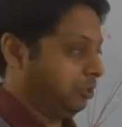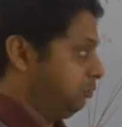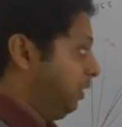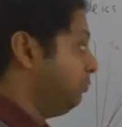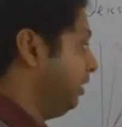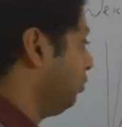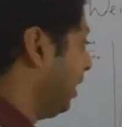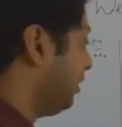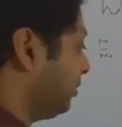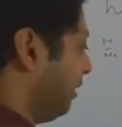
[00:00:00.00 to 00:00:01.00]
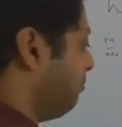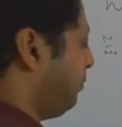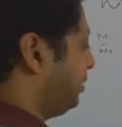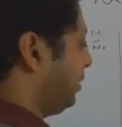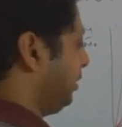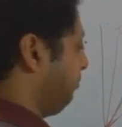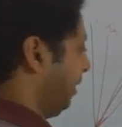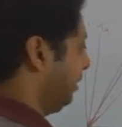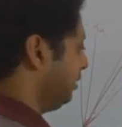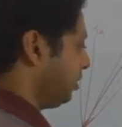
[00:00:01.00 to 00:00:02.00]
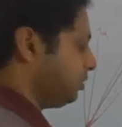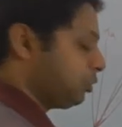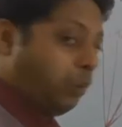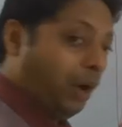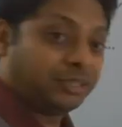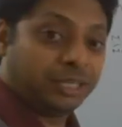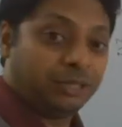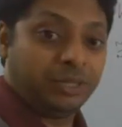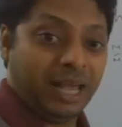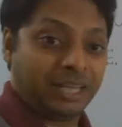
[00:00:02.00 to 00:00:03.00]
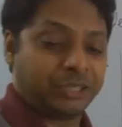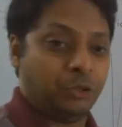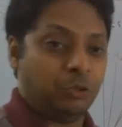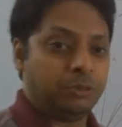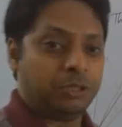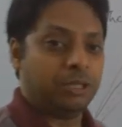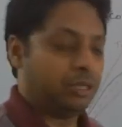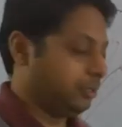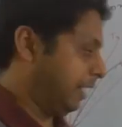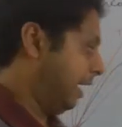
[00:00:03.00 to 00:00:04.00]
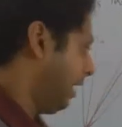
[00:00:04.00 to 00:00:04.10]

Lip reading: when we look at the temperature dependence, so one thing we assume that